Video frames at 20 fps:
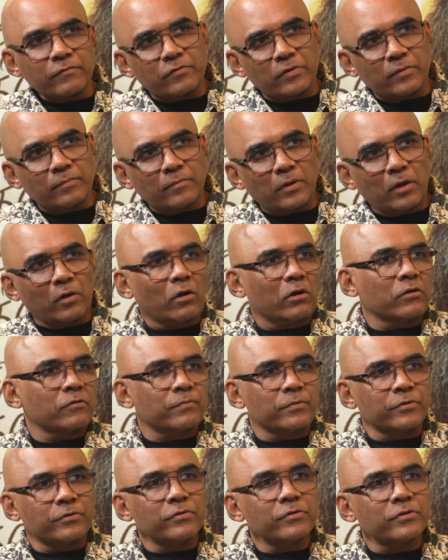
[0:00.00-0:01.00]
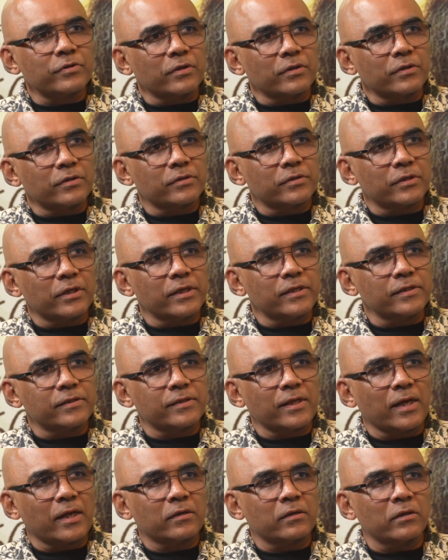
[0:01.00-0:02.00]
from a lot of producers is
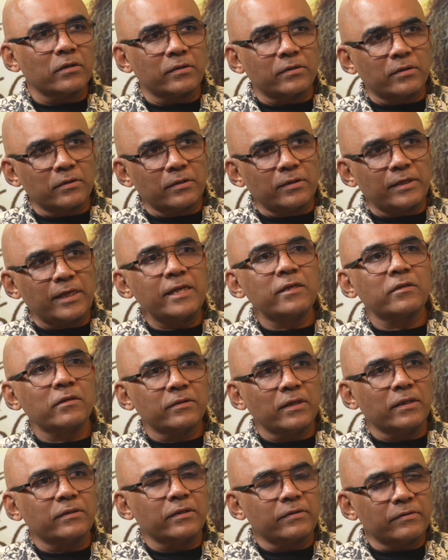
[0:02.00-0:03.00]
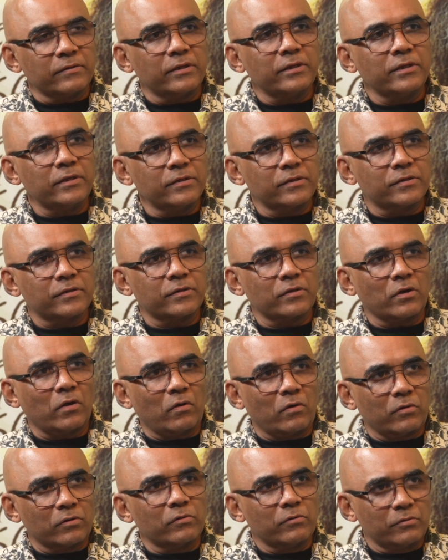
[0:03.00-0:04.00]
that the later that they release
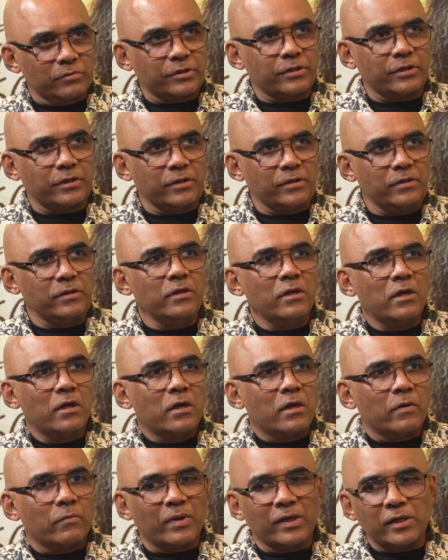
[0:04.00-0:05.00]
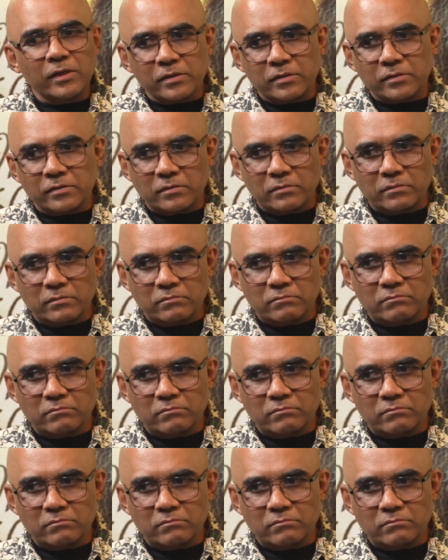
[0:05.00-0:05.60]
on OTT, when it's